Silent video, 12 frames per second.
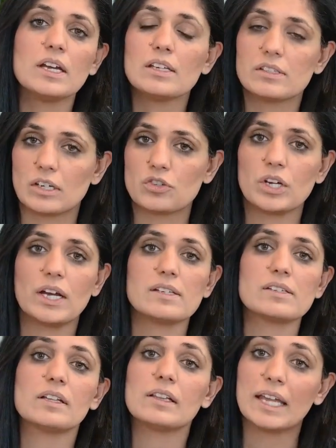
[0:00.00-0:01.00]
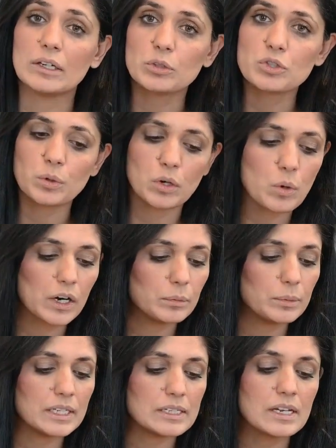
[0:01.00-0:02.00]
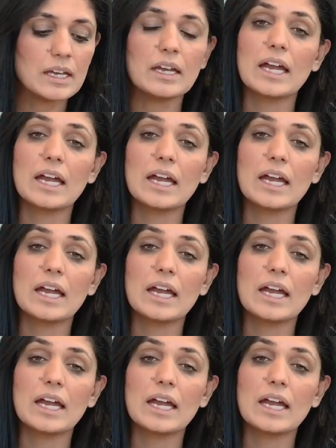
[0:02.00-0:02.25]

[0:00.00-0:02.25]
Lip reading: such as language requirements,